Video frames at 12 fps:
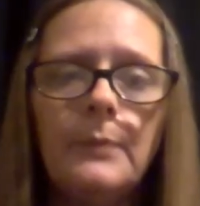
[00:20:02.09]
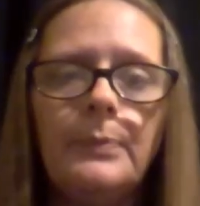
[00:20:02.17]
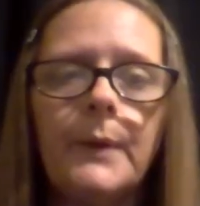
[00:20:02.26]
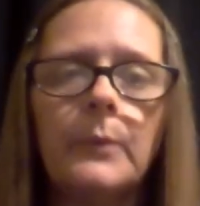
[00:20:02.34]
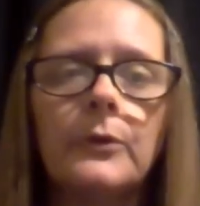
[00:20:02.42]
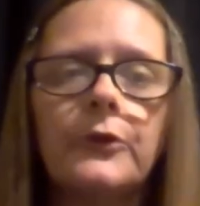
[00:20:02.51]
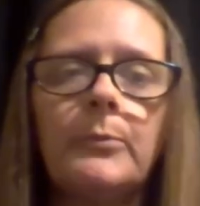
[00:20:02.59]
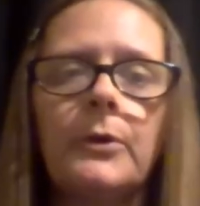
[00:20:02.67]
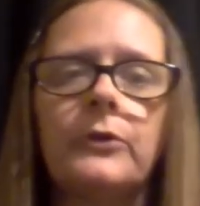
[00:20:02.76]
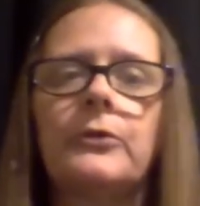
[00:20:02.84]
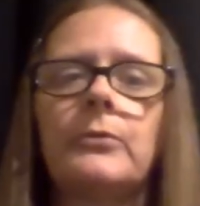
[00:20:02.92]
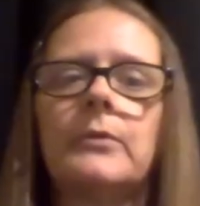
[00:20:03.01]
They were
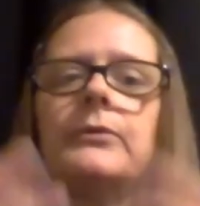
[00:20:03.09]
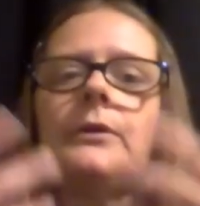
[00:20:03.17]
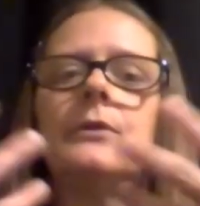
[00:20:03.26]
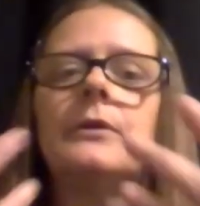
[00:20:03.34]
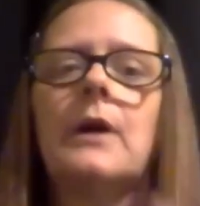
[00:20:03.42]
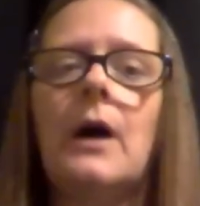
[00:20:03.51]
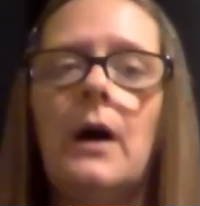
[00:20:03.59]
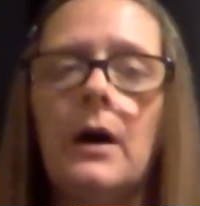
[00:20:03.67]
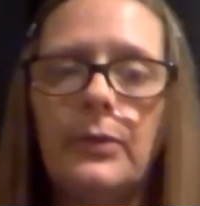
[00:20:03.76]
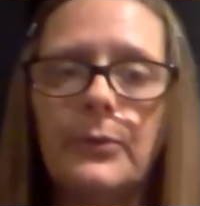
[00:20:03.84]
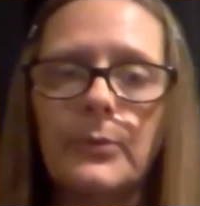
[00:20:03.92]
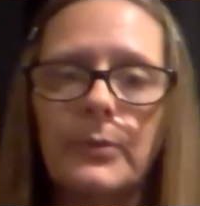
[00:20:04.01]
supposed to reveal
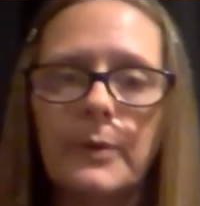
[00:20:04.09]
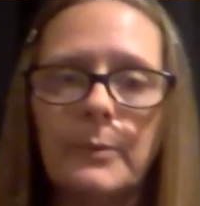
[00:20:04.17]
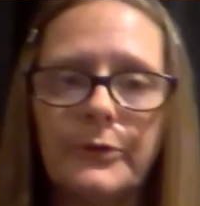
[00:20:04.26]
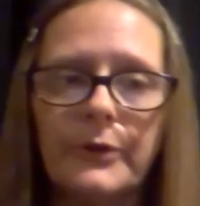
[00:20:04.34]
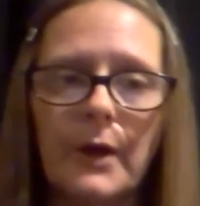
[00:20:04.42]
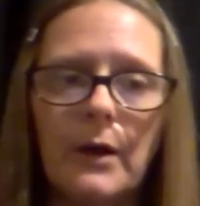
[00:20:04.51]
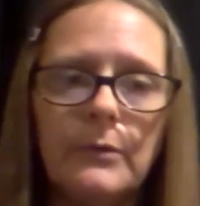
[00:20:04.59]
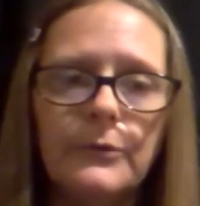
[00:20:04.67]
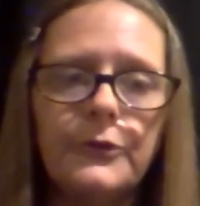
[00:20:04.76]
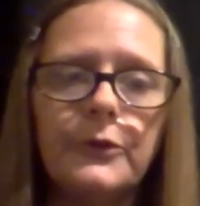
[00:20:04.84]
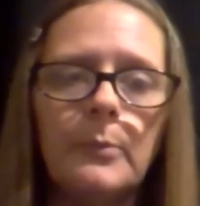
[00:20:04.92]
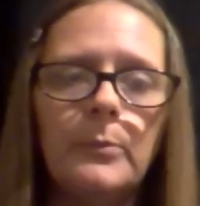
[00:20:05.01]
God through
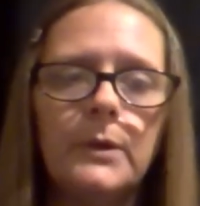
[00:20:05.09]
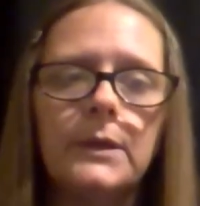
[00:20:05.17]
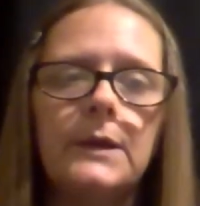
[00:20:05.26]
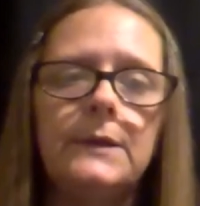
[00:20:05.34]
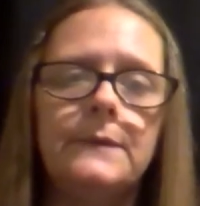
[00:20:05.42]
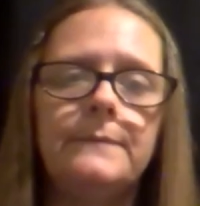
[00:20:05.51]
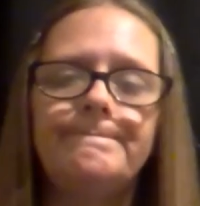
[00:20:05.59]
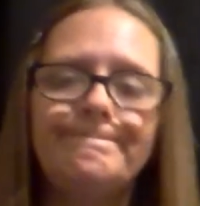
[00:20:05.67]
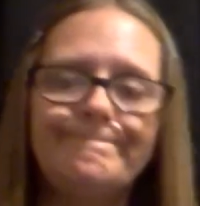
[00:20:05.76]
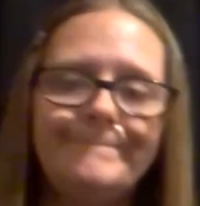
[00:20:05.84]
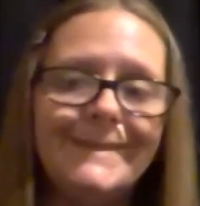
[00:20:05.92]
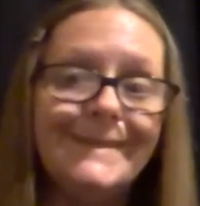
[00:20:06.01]
themselves, but they
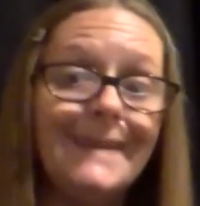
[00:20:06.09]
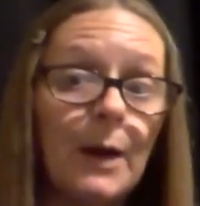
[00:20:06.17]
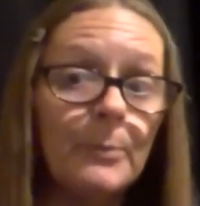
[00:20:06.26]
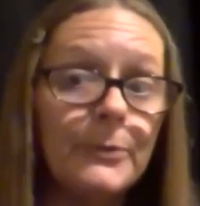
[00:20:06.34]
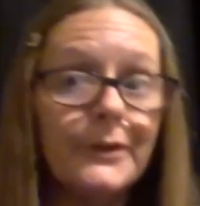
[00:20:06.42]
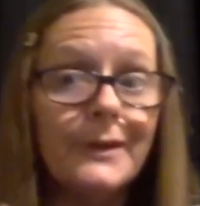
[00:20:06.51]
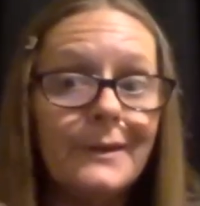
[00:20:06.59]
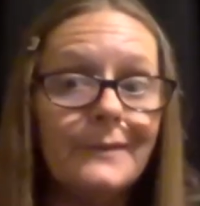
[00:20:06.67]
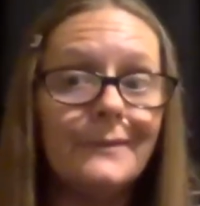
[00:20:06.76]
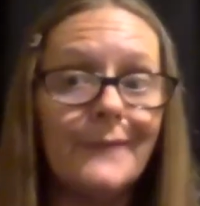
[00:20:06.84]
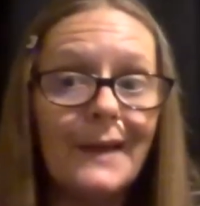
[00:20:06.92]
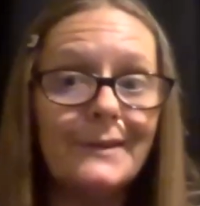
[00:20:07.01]
did the opposite
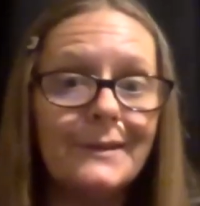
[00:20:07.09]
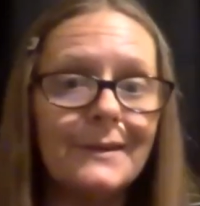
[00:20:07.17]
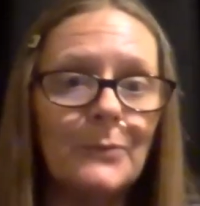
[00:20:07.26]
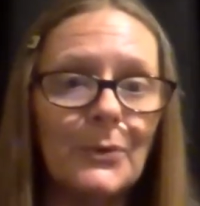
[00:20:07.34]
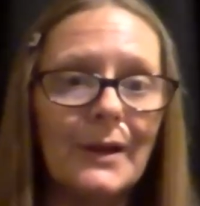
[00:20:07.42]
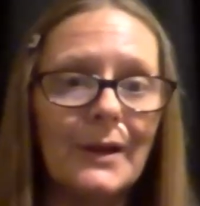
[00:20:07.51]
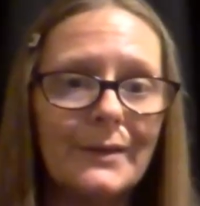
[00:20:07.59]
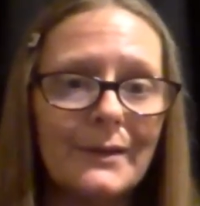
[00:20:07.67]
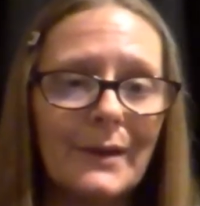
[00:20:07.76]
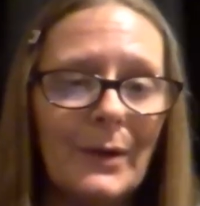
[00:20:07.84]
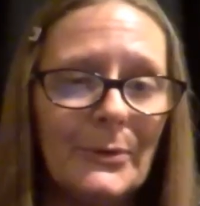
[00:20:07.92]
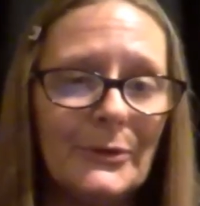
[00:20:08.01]
and acted more like the
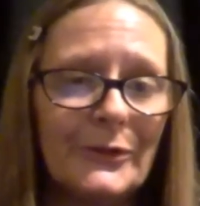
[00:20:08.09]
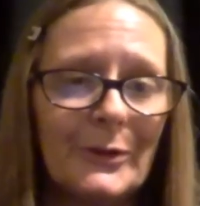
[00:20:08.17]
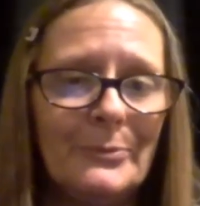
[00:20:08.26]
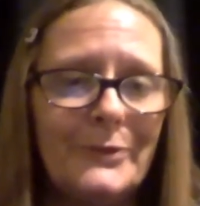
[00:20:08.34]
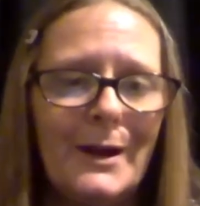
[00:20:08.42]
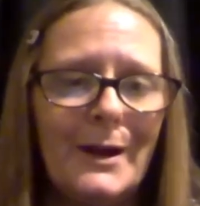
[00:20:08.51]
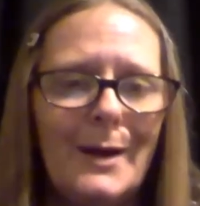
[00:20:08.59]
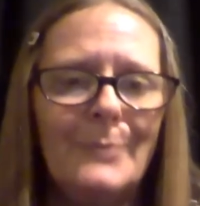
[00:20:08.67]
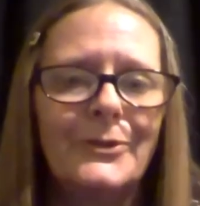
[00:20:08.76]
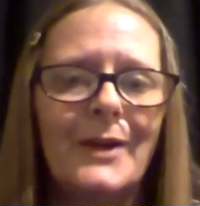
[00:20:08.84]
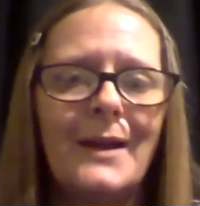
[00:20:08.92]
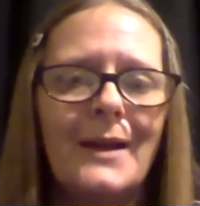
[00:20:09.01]
devil
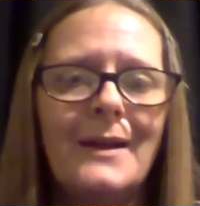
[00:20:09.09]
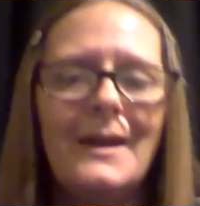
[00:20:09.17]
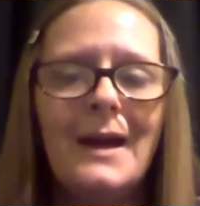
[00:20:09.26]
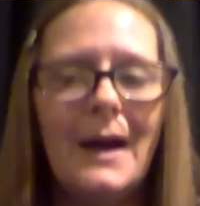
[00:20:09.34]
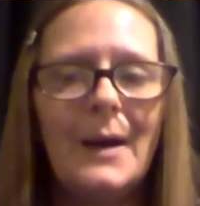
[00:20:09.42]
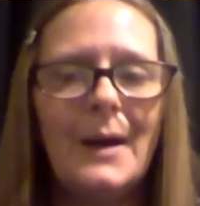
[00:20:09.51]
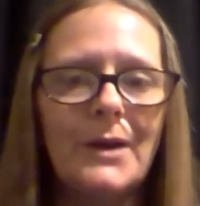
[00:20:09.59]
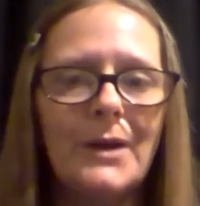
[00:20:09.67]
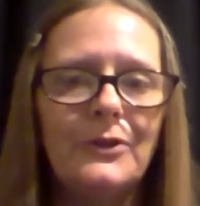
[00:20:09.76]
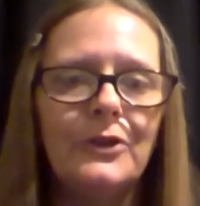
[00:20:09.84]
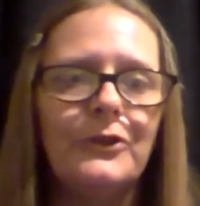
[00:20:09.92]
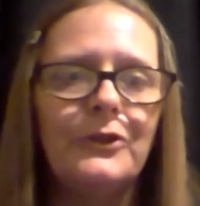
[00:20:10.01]
sometimes. I, I'm not
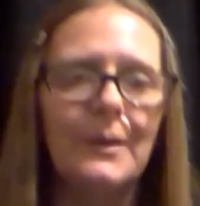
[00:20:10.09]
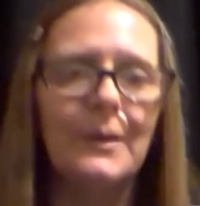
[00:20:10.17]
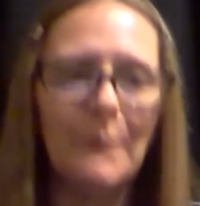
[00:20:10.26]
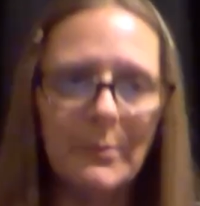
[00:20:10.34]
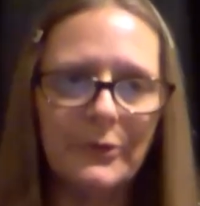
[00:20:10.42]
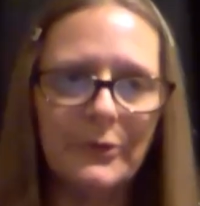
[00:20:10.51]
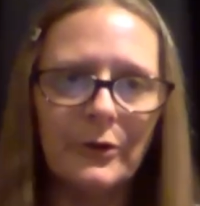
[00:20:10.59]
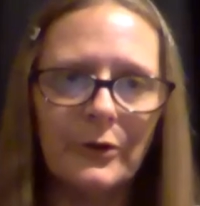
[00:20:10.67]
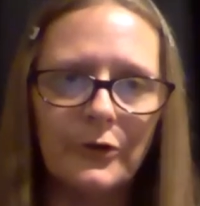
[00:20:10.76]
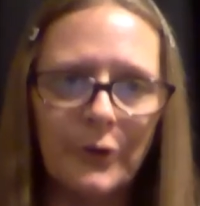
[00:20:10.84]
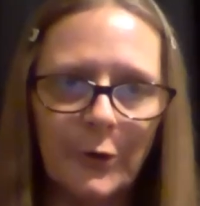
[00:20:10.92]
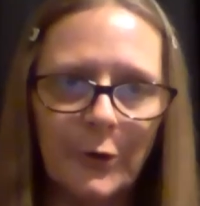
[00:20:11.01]
judging them. I'm a sinner
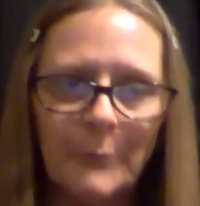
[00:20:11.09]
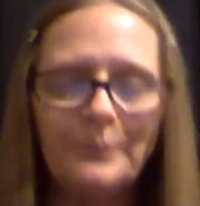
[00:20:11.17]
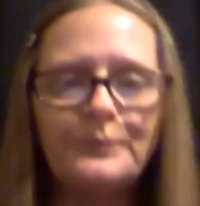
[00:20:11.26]
too.